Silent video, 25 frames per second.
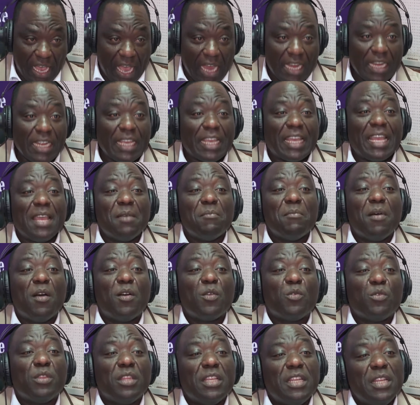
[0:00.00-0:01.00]
and came
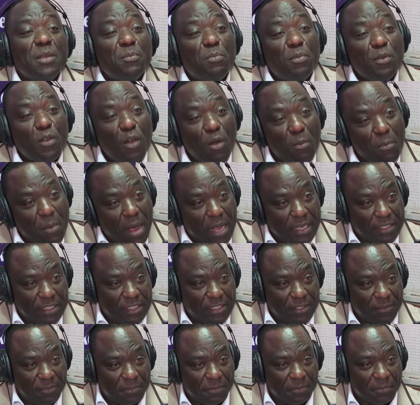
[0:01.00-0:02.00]
out with
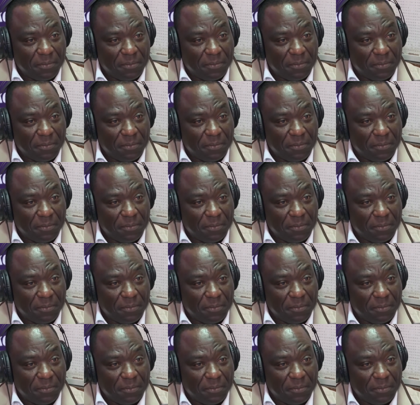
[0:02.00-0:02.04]
diplomas.